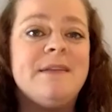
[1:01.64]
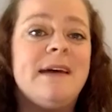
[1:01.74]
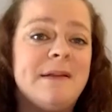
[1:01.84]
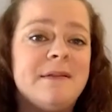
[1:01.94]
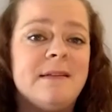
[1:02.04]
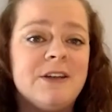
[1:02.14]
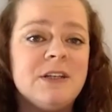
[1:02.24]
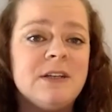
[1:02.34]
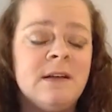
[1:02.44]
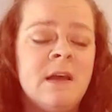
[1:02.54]
in
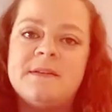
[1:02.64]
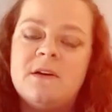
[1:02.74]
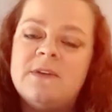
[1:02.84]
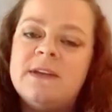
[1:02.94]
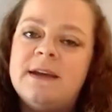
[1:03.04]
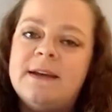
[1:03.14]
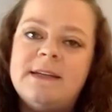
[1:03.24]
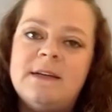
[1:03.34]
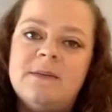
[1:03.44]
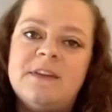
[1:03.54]
isolation.
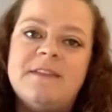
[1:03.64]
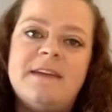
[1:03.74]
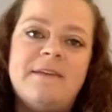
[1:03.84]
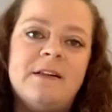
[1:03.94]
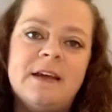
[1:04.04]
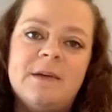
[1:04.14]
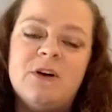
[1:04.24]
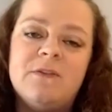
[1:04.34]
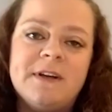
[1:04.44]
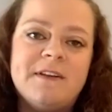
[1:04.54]
COVID-19 was definitely a
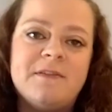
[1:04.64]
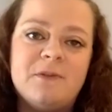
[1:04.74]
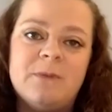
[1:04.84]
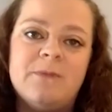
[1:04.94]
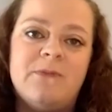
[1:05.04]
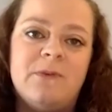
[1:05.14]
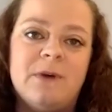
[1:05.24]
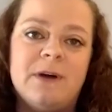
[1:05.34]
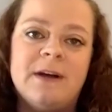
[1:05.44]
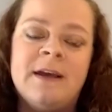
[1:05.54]
perfect storm
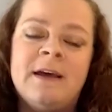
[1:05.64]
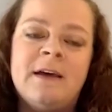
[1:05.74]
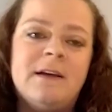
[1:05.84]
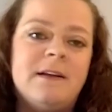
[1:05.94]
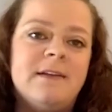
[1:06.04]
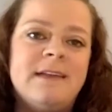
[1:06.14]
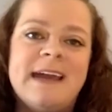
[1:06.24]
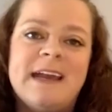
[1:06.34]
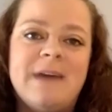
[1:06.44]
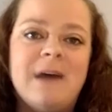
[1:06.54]
for
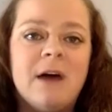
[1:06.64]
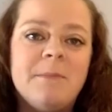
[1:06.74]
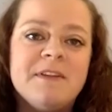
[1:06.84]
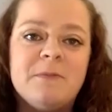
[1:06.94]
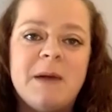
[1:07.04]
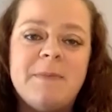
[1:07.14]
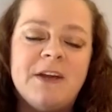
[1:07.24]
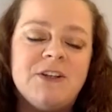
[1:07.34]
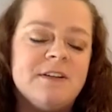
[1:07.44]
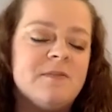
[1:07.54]
negative outcomes for my
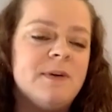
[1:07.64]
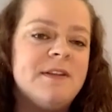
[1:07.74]
patients.